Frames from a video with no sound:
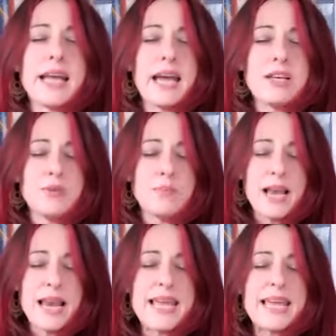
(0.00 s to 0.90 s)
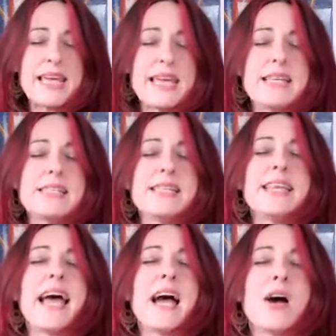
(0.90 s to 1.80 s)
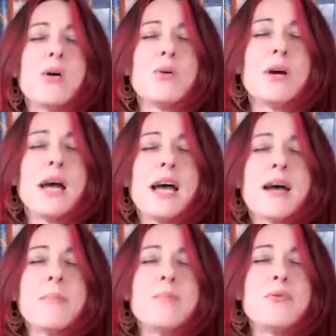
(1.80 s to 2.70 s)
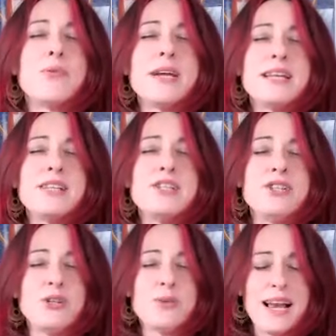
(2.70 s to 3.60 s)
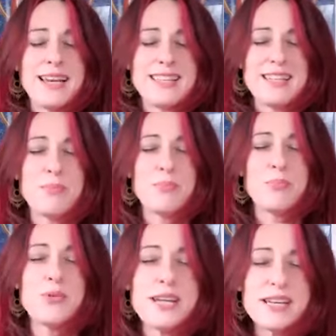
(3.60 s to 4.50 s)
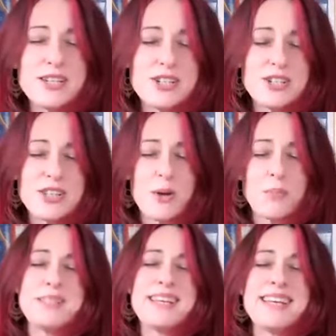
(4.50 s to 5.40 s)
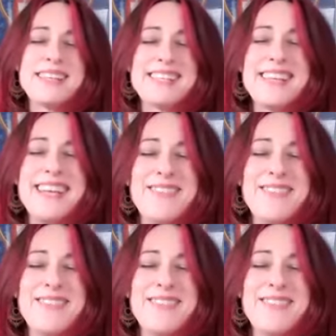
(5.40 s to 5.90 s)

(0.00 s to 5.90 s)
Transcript: Can you please now bridge duality, bridge the opposites